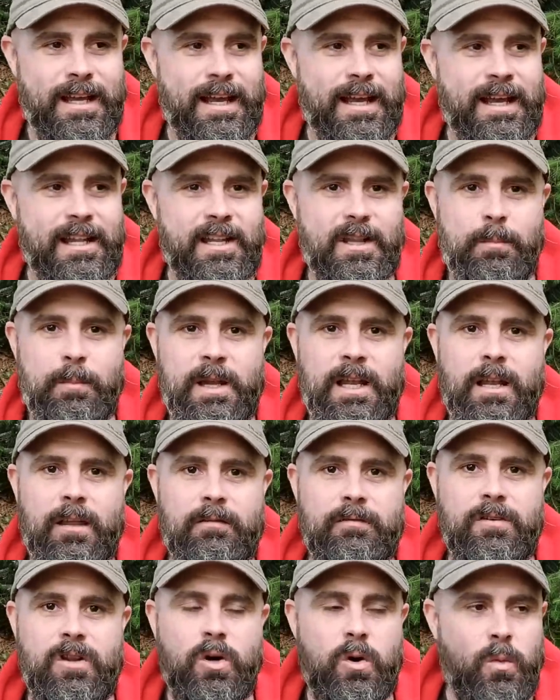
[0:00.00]
in the middle of
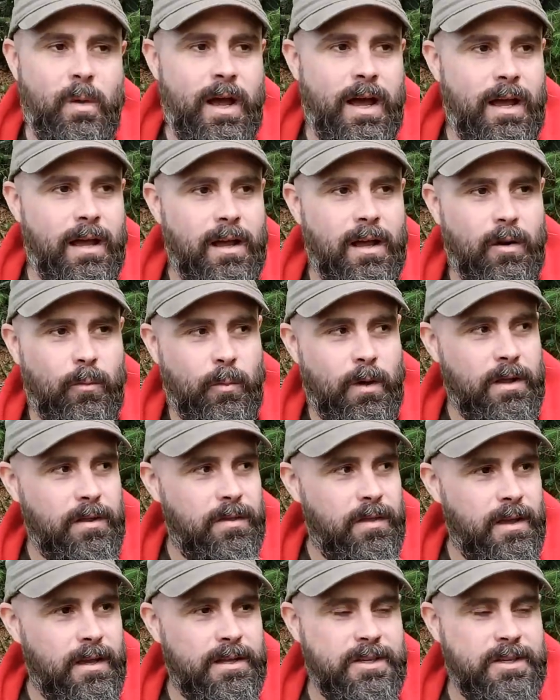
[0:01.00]
nowhere with